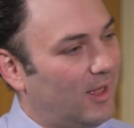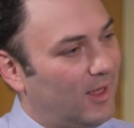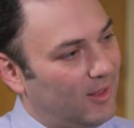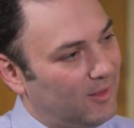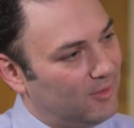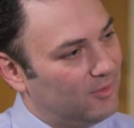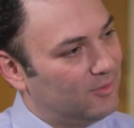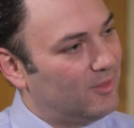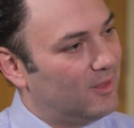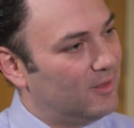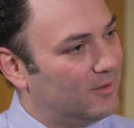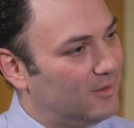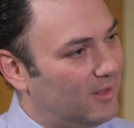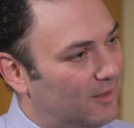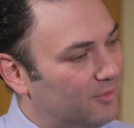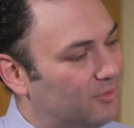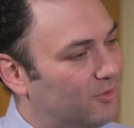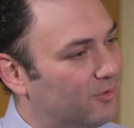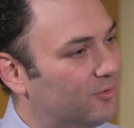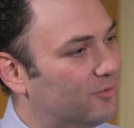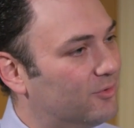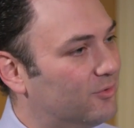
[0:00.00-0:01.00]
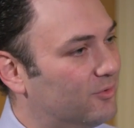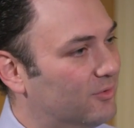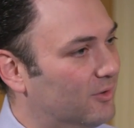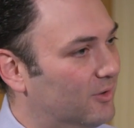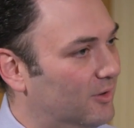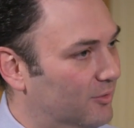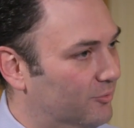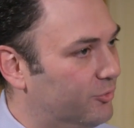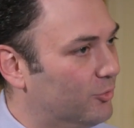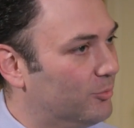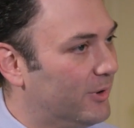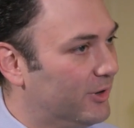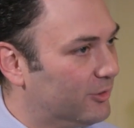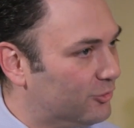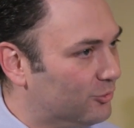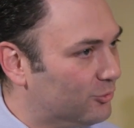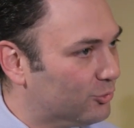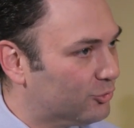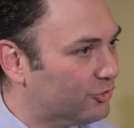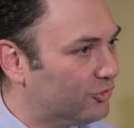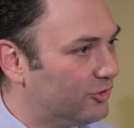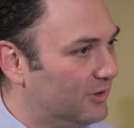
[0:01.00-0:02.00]
And they get this
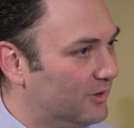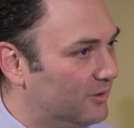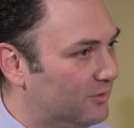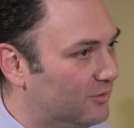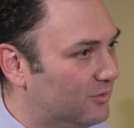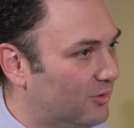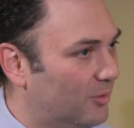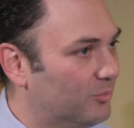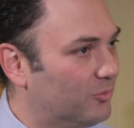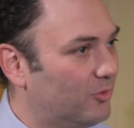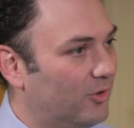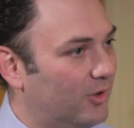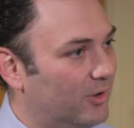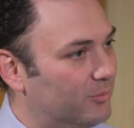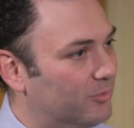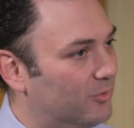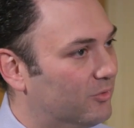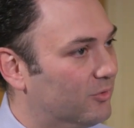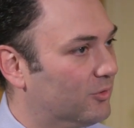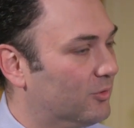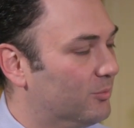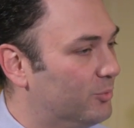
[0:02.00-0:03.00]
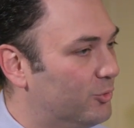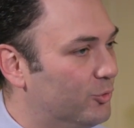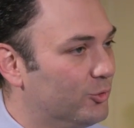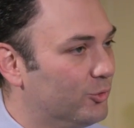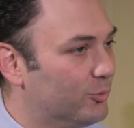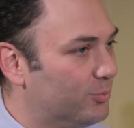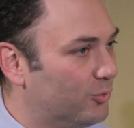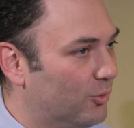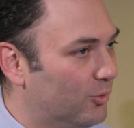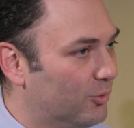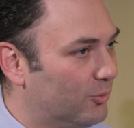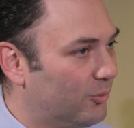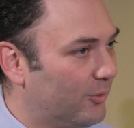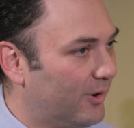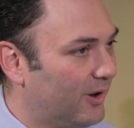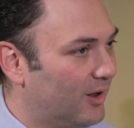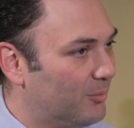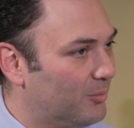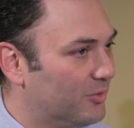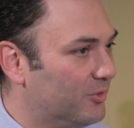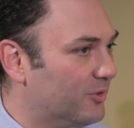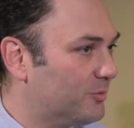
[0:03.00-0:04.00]
informational sheet. Sometimes it's a computer
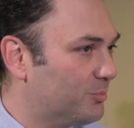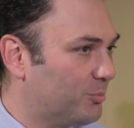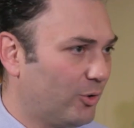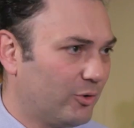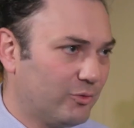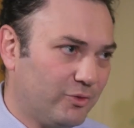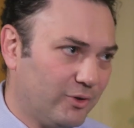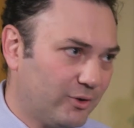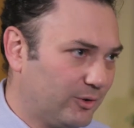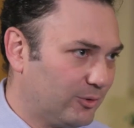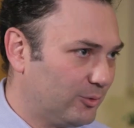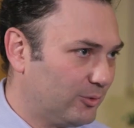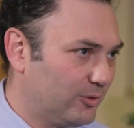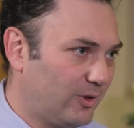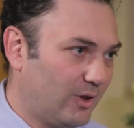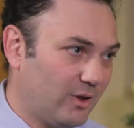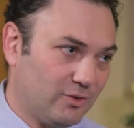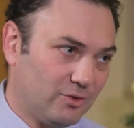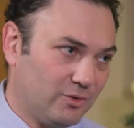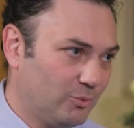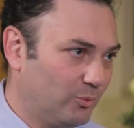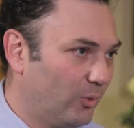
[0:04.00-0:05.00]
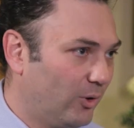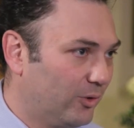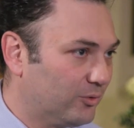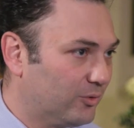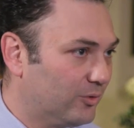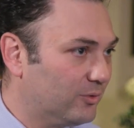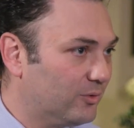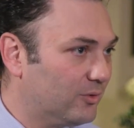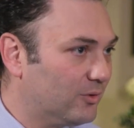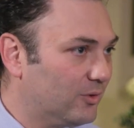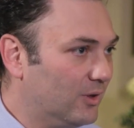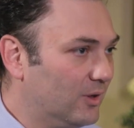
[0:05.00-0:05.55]
program. In this particular case, it wasn't.